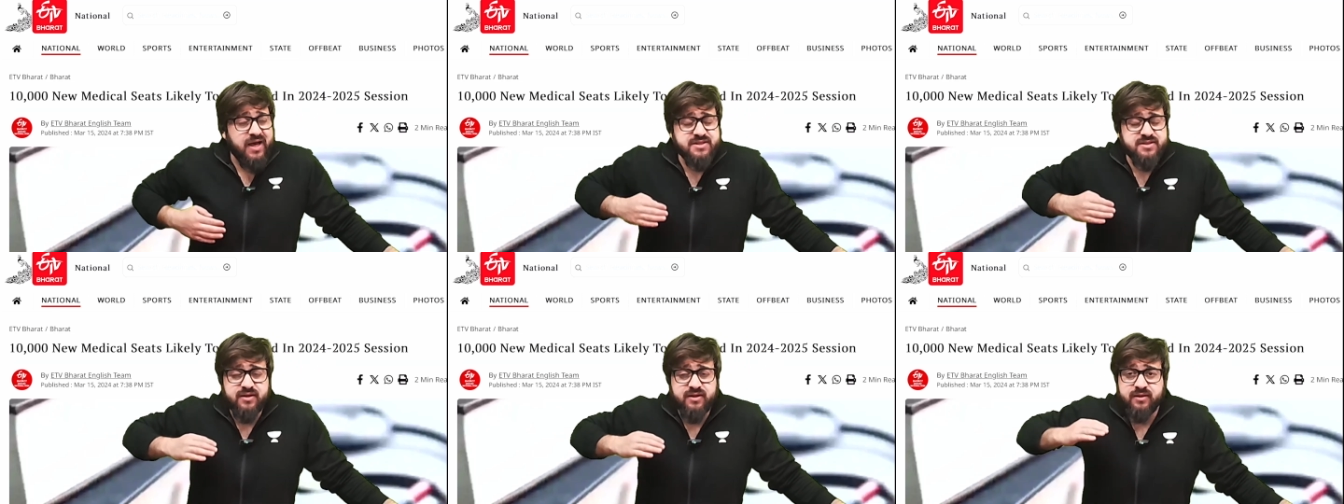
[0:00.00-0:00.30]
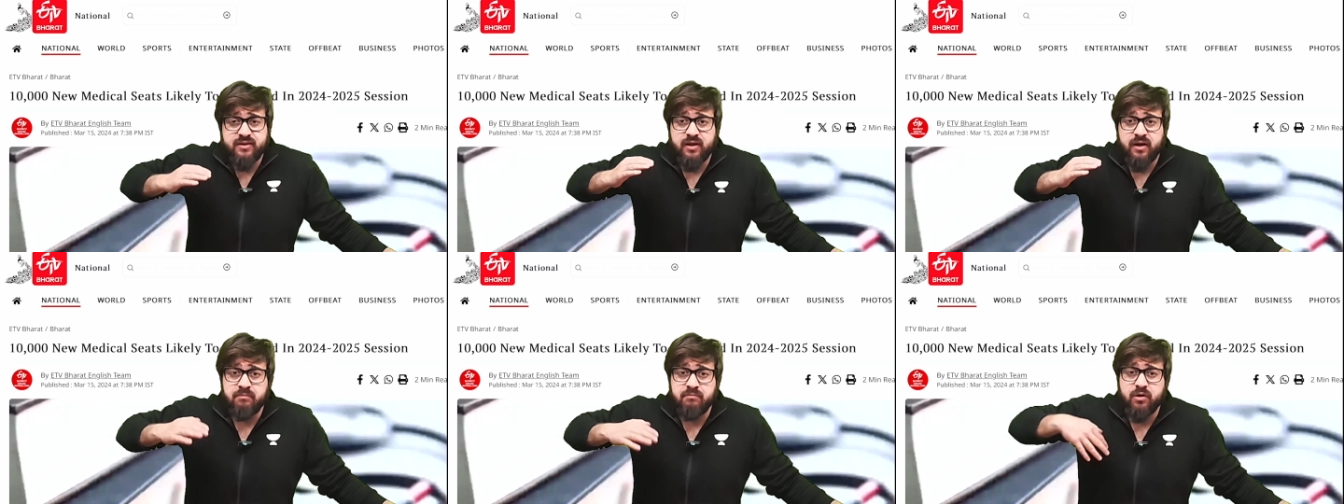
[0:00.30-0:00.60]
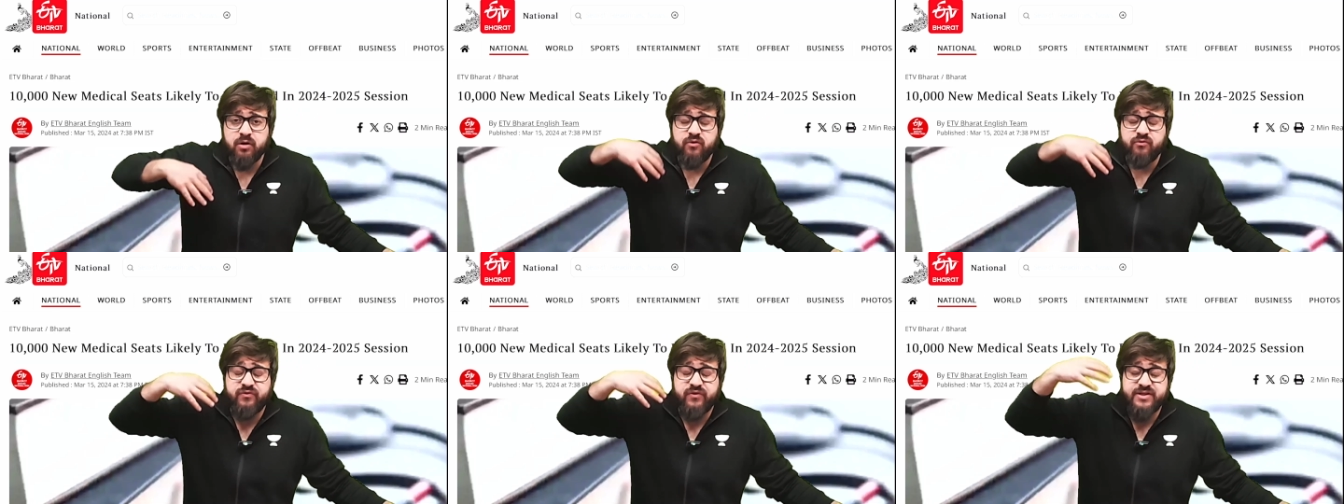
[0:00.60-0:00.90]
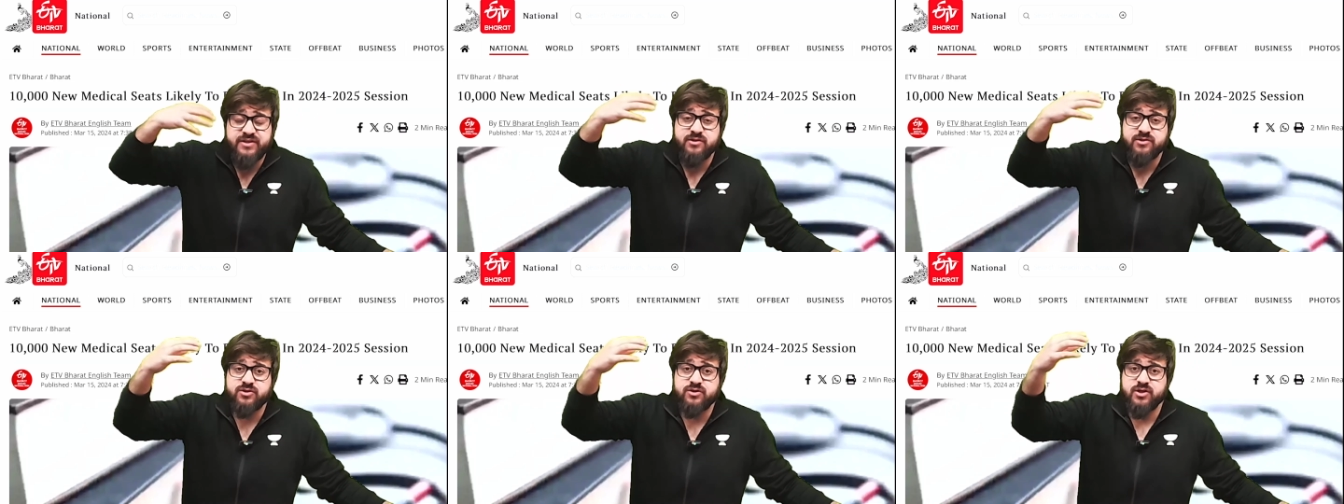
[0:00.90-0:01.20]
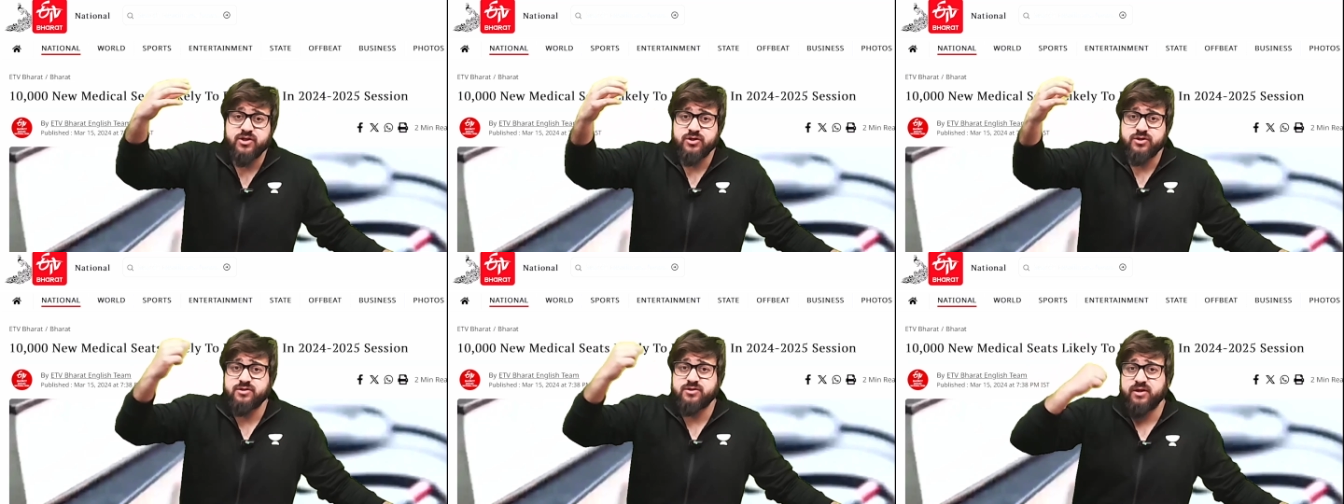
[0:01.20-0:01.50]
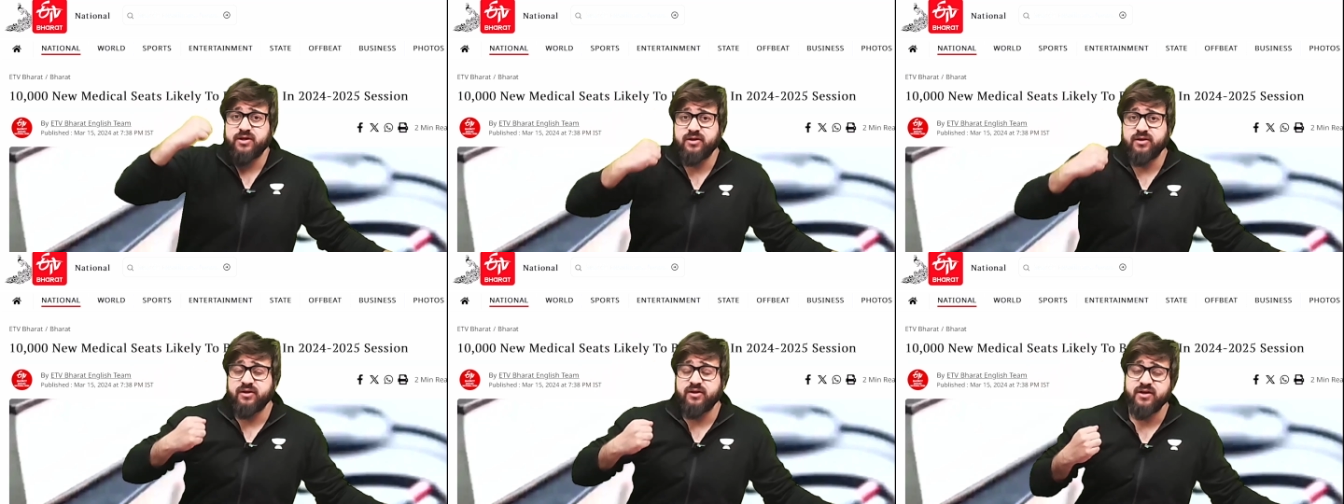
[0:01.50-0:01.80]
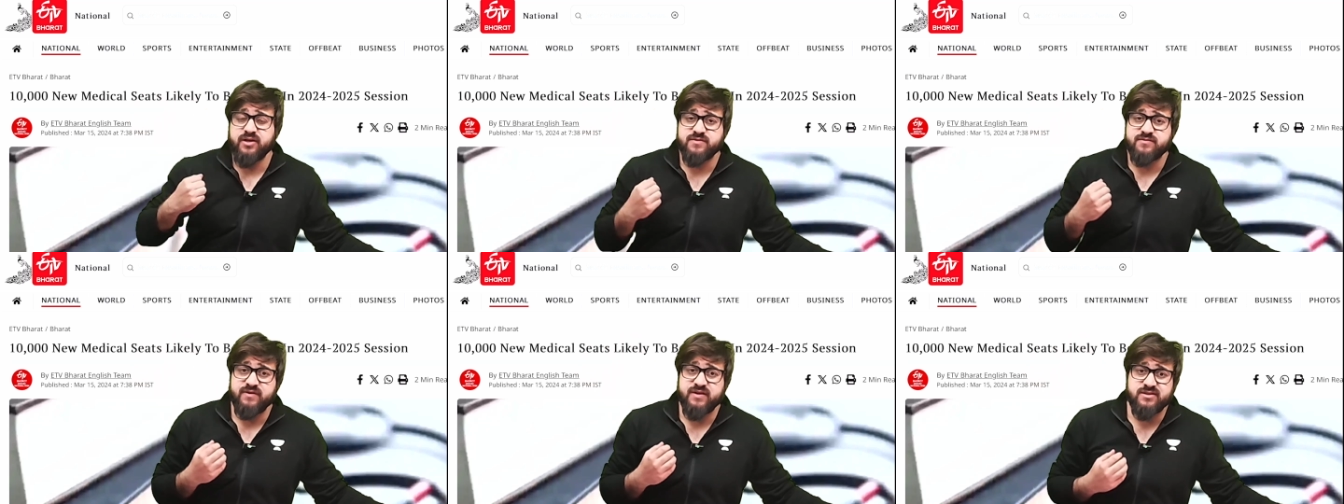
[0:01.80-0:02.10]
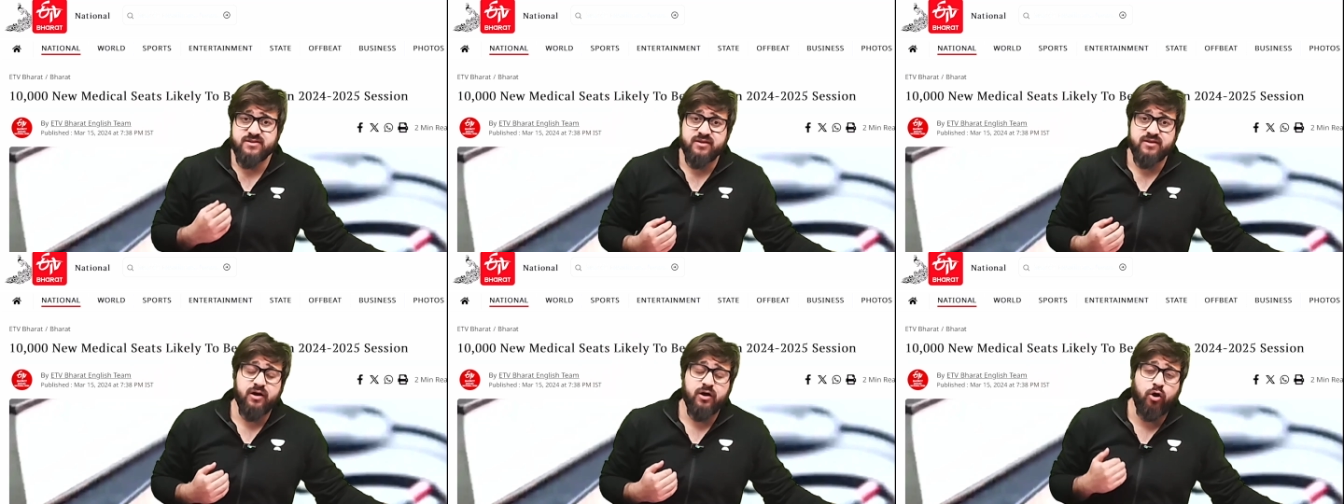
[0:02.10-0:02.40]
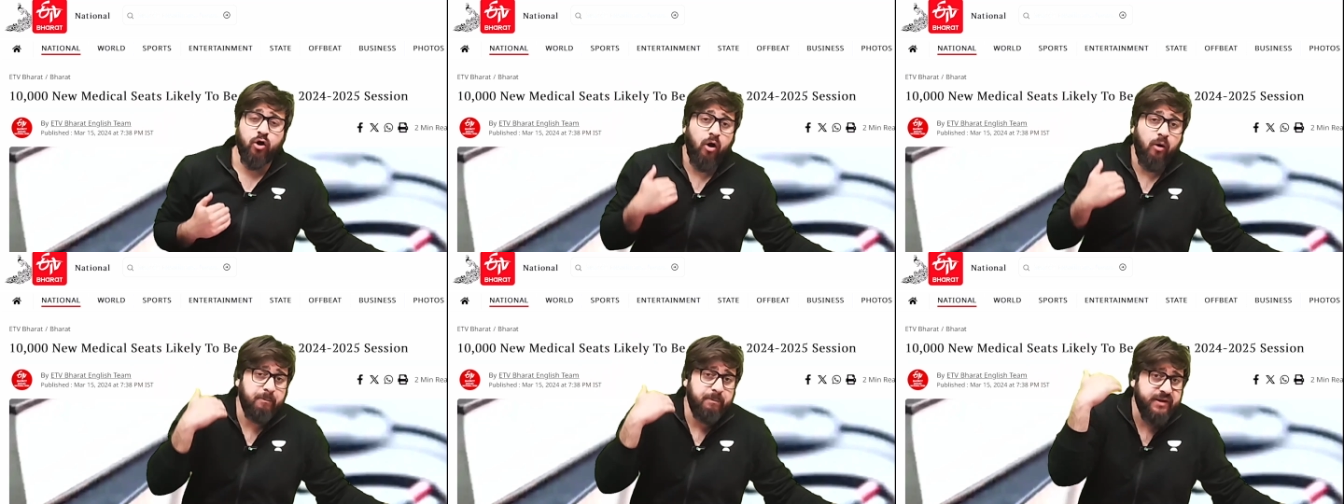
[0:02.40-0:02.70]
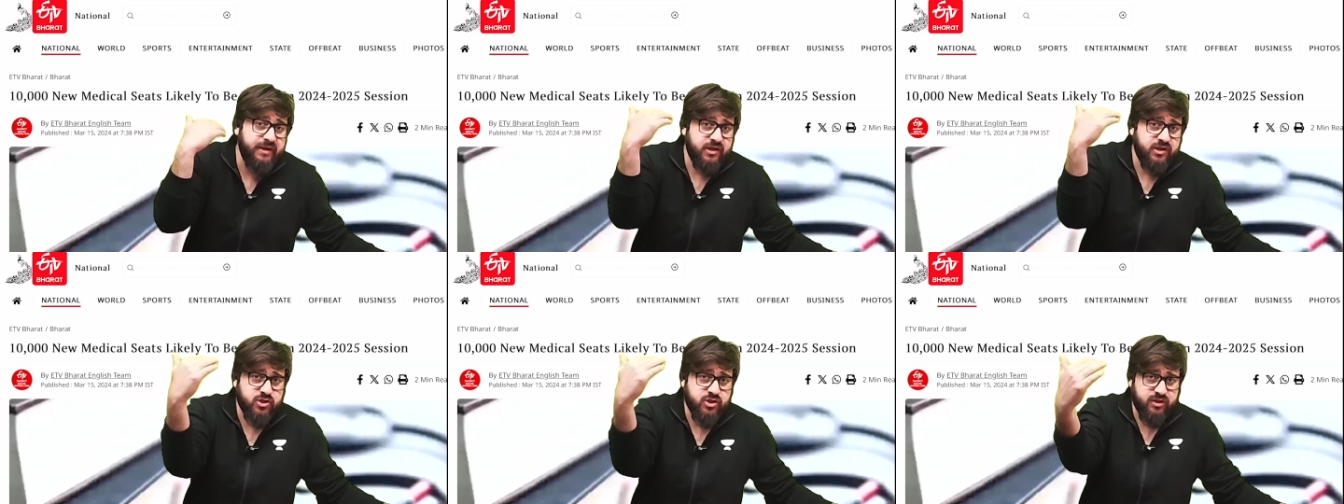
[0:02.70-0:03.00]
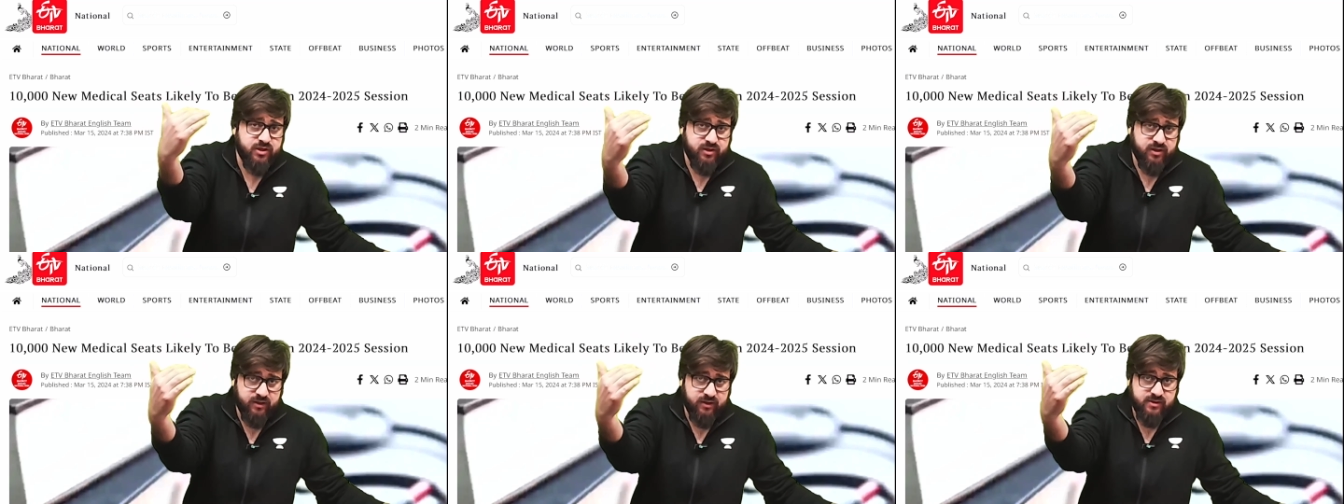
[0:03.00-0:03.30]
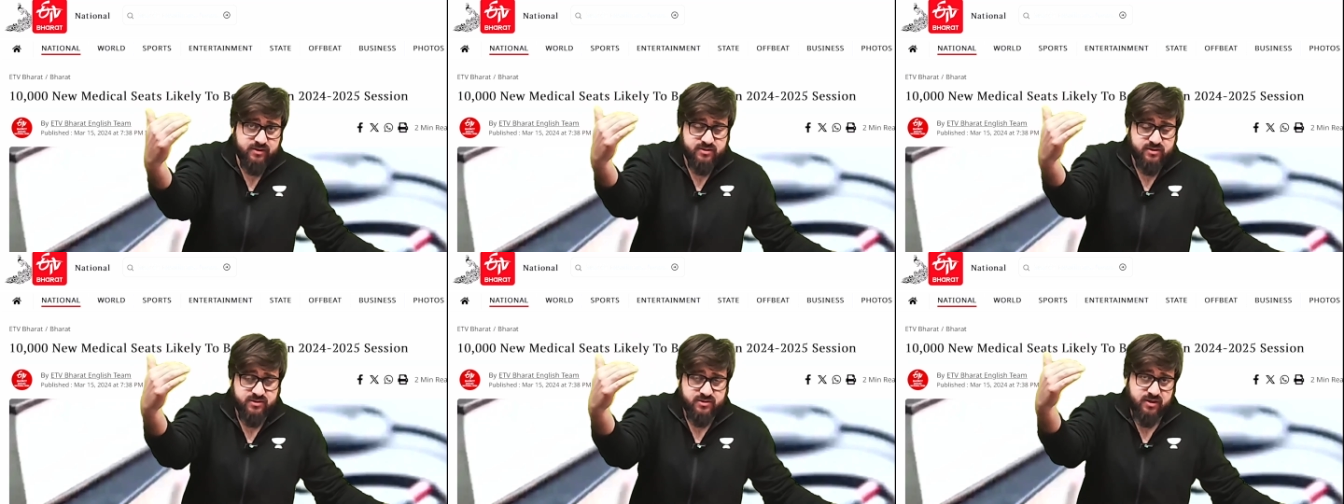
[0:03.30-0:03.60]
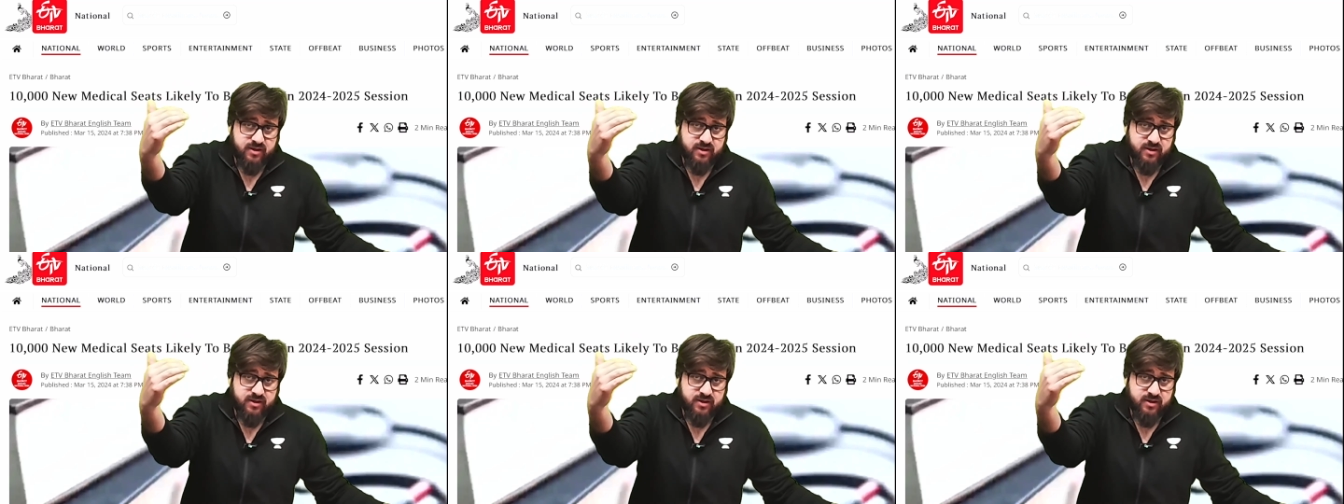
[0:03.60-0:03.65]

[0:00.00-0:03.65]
the number of registrations increase, we say the competition increases.